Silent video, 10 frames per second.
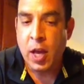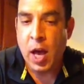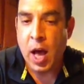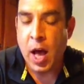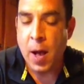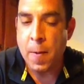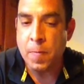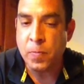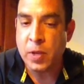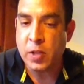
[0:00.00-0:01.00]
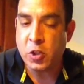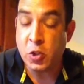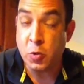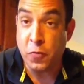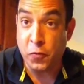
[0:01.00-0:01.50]
To
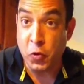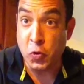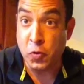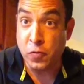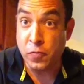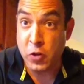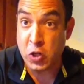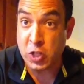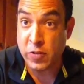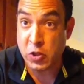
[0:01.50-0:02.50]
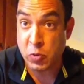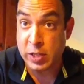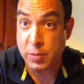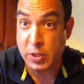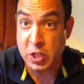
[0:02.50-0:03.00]
do the full version of this
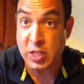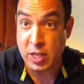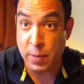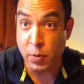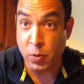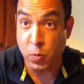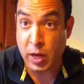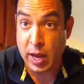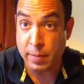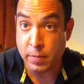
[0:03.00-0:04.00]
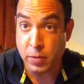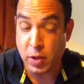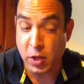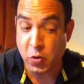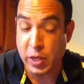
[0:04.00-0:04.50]
recipe, just double
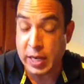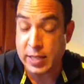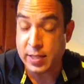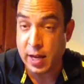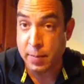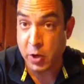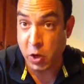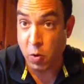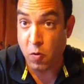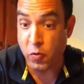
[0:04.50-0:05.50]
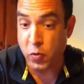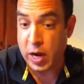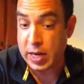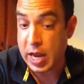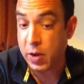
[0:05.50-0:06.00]
the ingredients that I'm going to go over
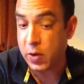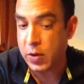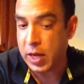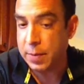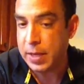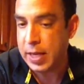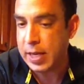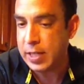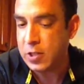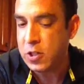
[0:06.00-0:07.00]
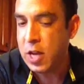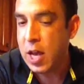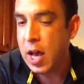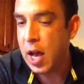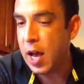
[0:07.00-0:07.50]
right now, okay? Because
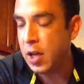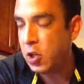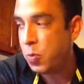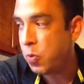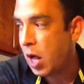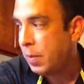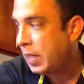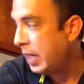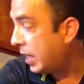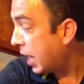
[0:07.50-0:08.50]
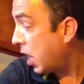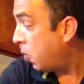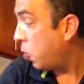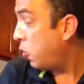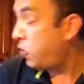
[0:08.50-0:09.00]
you probably need like a
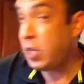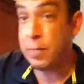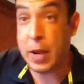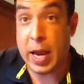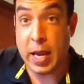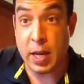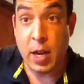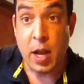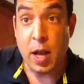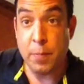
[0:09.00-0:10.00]
roasting pan, a